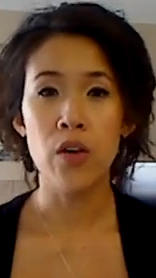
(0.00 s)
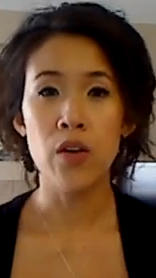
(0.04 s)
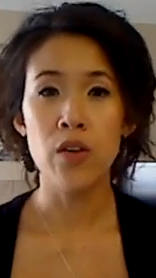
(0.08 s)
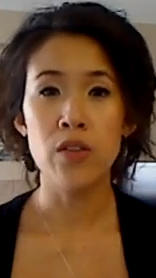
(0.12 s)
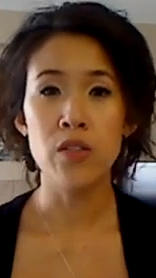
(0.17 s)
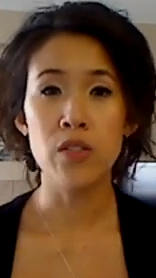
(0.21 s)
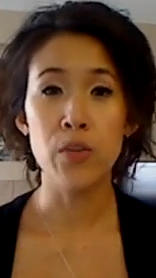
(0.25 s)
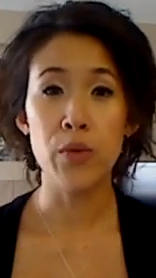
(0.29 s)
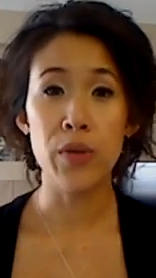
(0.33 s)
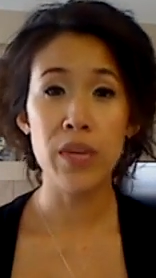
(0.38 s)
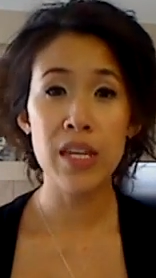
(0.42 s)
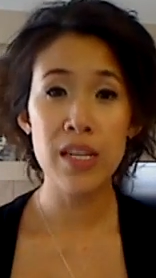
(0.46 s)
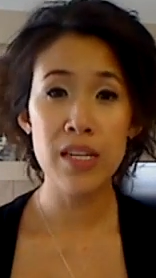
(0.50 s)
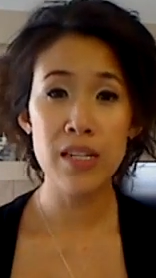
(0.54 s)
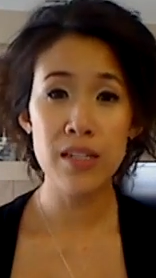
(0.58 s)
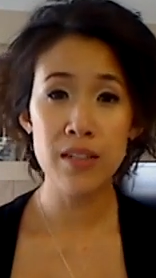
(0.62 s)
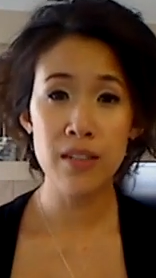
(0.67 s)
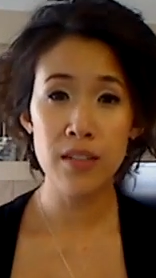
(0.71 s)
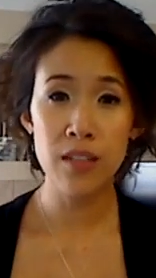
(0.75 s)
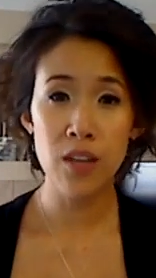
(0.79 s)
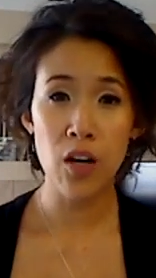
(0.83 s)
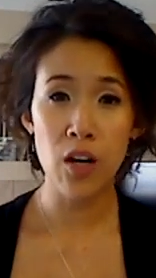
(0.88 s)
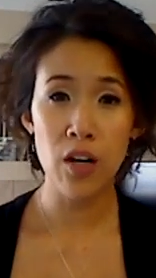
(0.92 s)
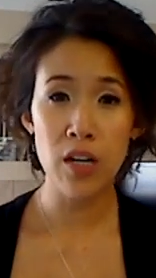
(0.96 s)
So with these
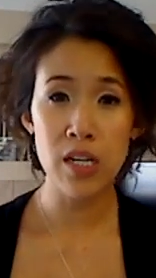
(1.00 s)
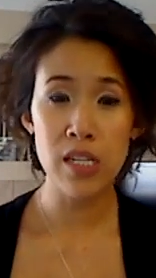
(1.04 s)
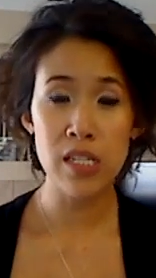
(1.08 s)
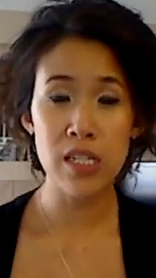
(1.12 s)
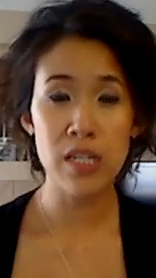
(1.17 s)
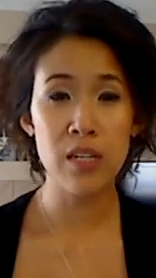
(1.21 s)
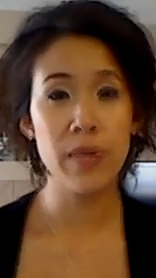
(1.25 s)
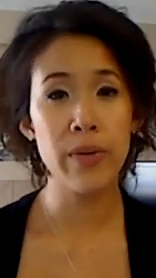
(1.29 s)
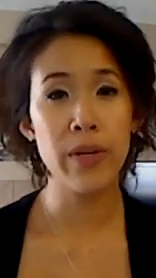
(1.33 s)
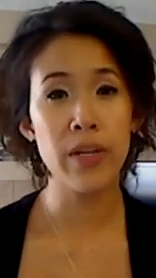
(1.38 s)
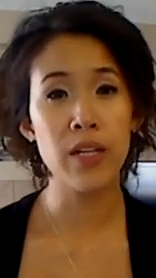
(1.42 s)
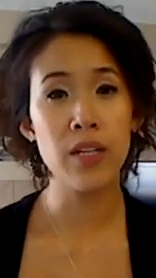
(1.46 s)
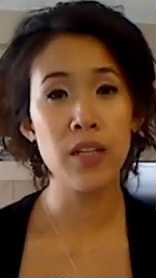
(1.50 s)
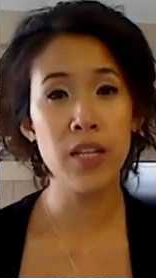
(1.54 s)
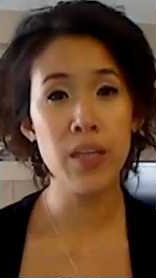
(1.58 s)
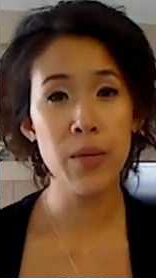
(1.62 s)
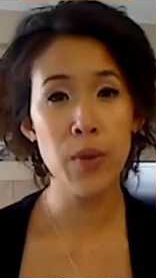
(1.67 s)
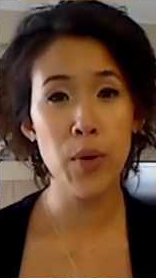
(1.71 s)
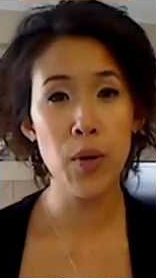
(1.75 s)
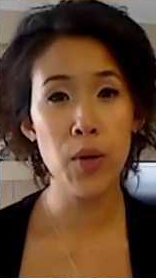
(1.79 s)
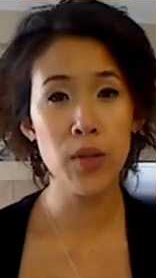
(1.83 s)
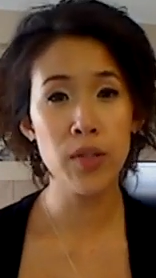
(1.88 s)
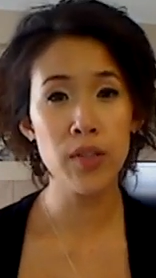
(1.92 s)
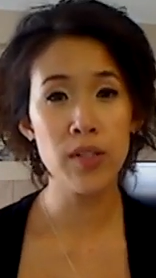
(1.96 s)
little car seatbelt clip
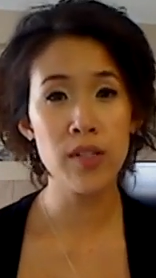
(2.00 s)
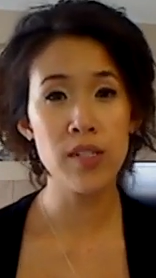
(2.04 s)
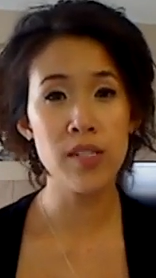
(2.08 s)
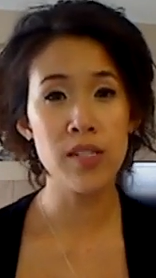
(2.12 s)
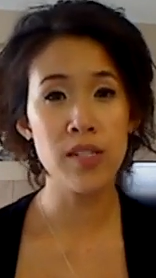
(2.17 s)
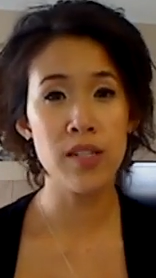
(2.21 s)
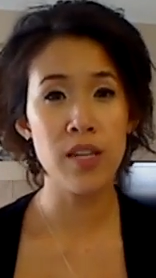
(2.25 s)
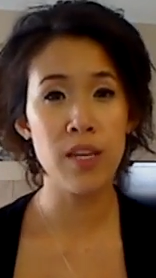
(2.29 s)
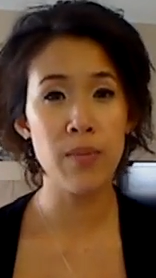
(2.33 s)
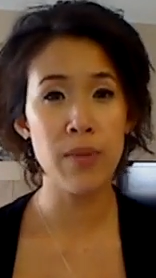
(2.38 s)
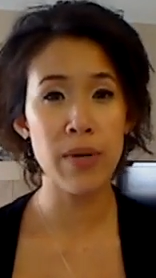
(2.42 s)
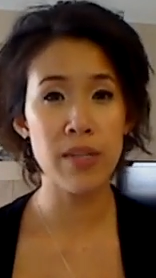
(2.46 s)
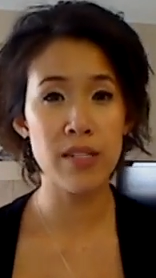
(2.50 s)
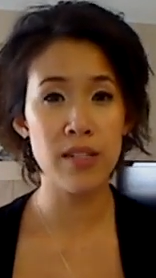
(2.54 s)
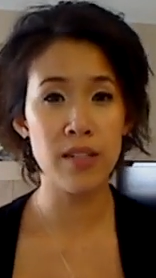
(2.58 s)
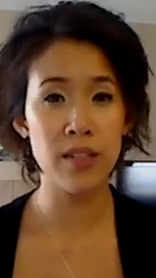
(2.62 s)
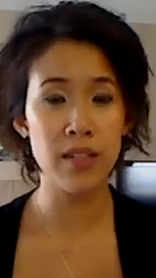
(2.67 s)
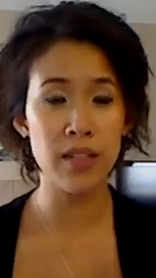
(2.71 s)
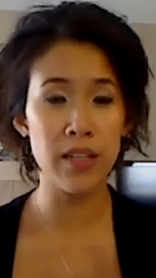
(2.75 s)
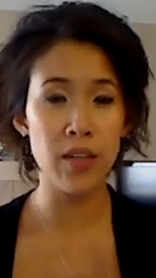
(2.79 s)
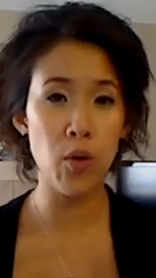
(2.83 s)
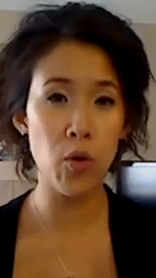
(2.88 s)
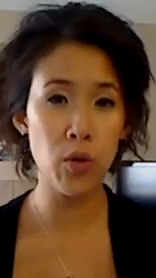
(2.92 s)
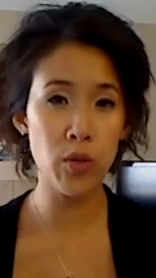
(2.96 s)
holders, they
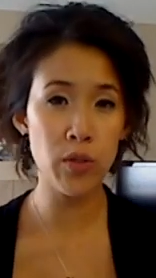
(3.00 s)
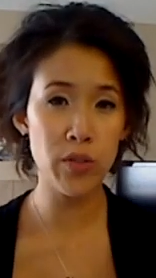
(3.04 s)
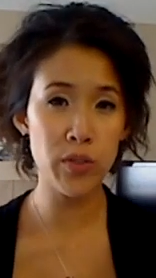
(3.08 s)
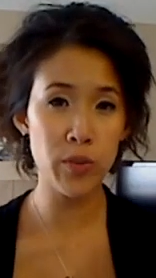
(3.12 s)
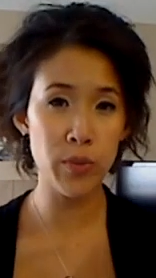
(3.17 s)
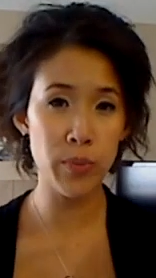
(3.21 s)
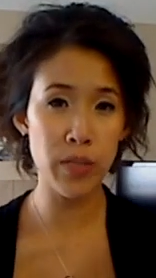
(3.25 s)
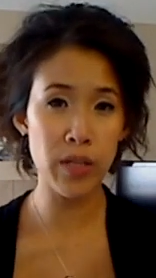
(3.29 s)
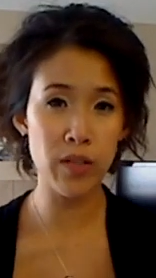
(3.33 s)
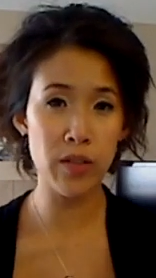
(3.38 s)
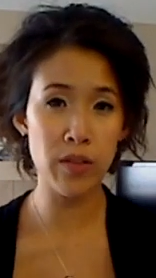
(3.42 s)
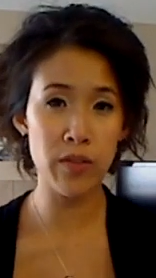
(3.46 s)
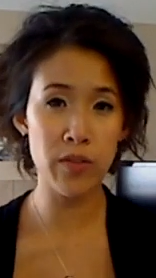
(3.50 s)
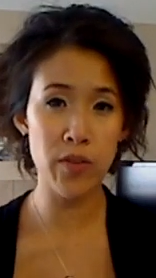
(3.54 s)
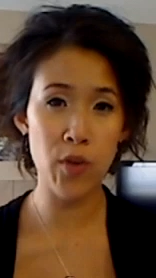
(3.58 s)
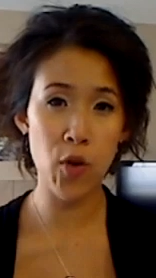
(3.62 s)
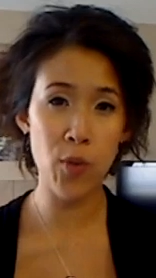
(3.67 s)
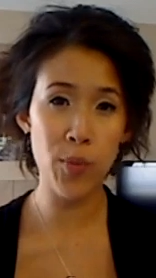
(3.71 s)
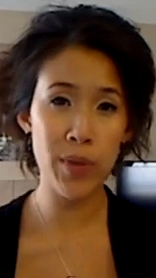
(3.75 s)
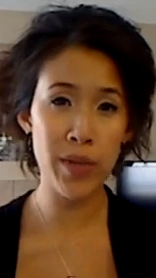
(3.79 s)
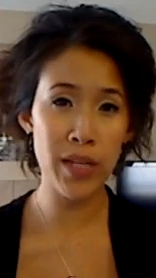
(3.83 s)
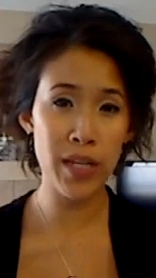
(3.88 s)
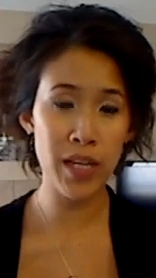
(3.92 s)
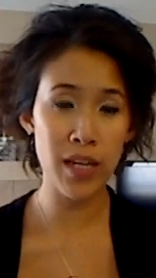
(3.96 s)
basically hold your buckles
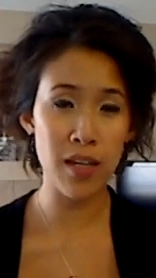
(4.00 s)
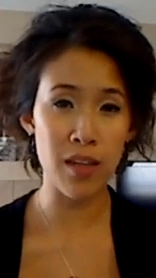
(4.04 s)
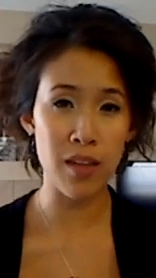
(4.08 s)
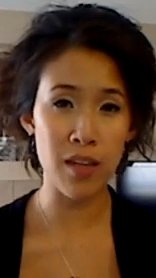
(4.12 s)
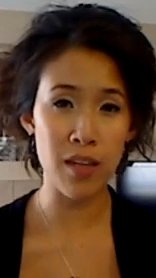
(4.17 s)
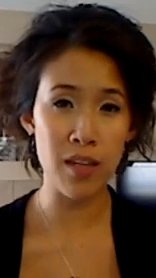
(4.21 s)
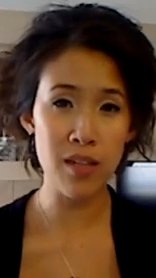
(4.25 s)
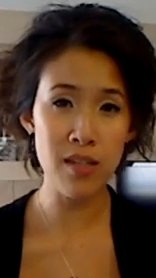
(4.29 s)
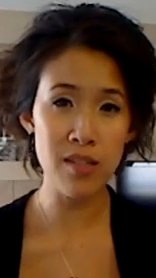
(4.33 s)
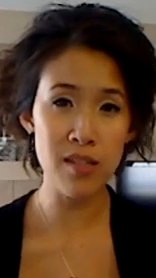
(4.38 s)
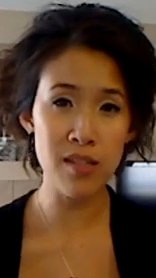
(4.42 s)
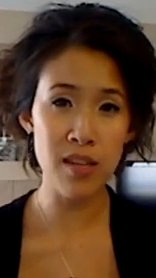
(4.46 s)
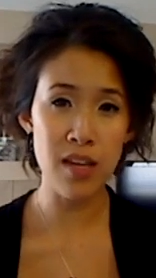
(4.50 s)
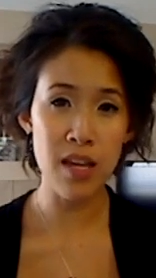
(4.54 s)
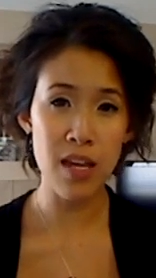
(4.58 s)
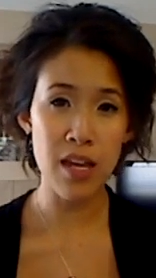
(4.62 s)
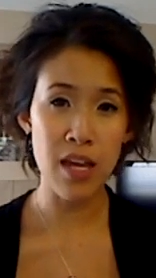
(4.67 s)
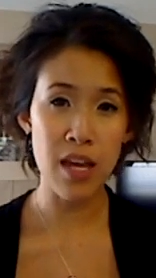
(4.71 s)
open like this.